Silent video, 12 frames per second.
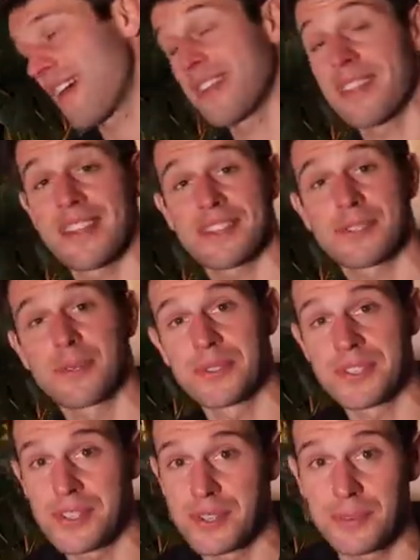and that
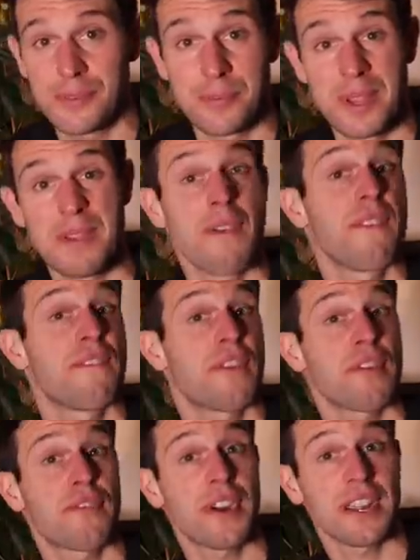sorted the job for me for
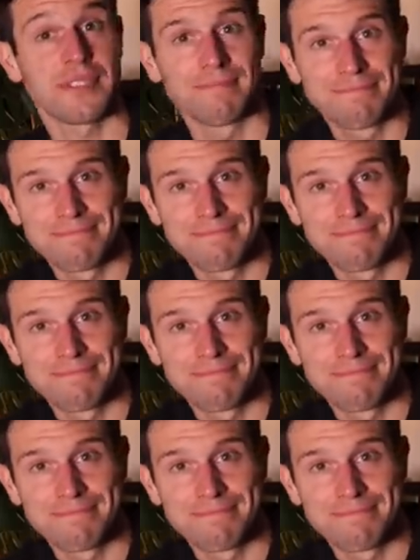free.